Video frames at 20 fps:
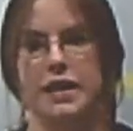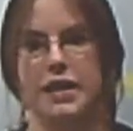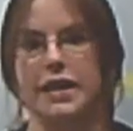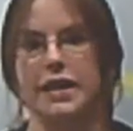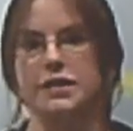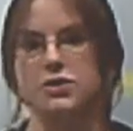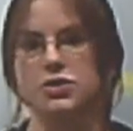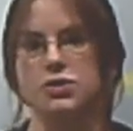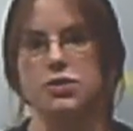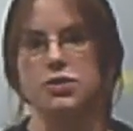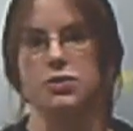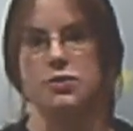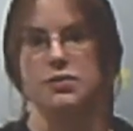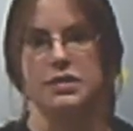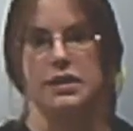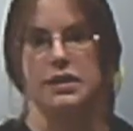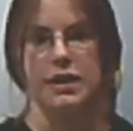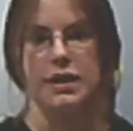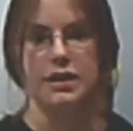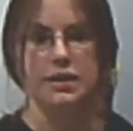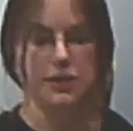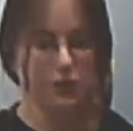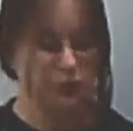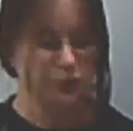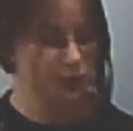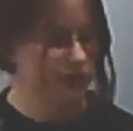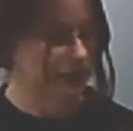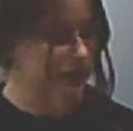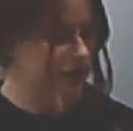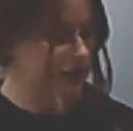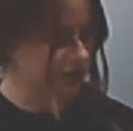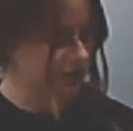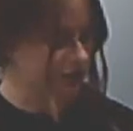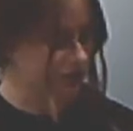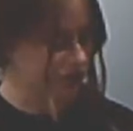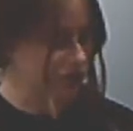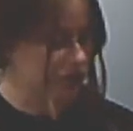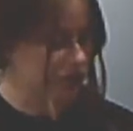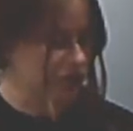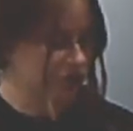that shows that in a way
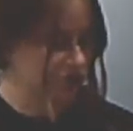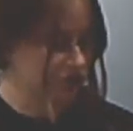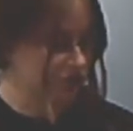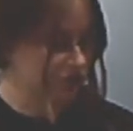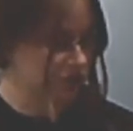even the